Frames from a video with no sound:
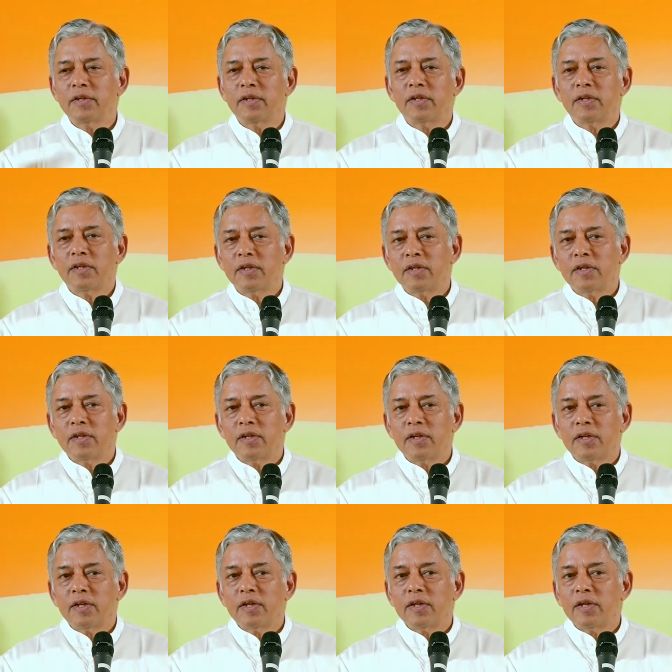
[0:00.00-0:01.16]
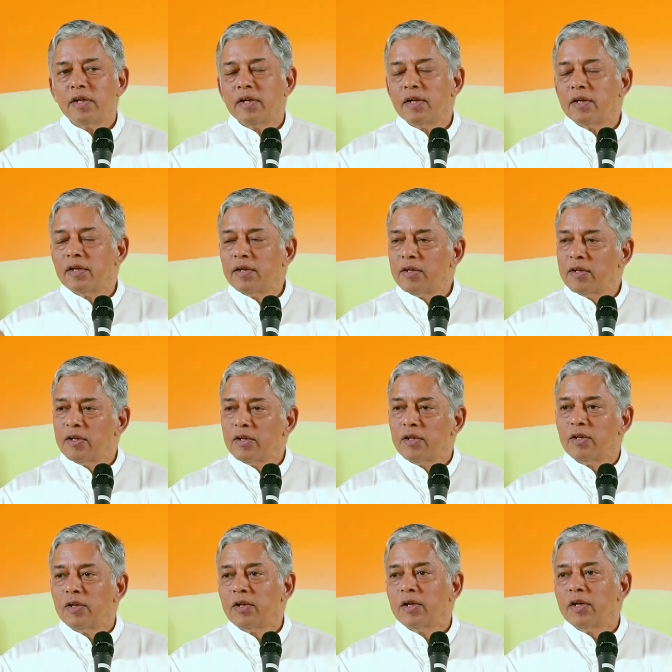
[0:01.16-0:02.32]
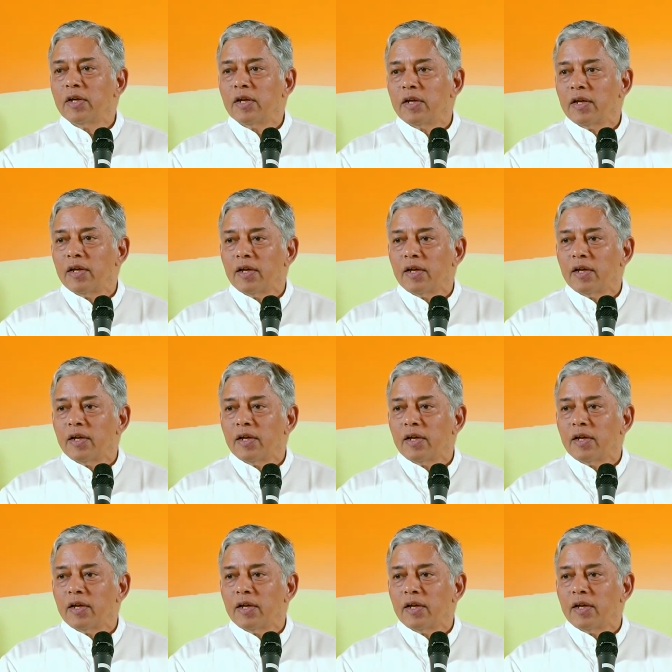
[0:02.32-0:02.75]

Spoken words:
Nobody speaks.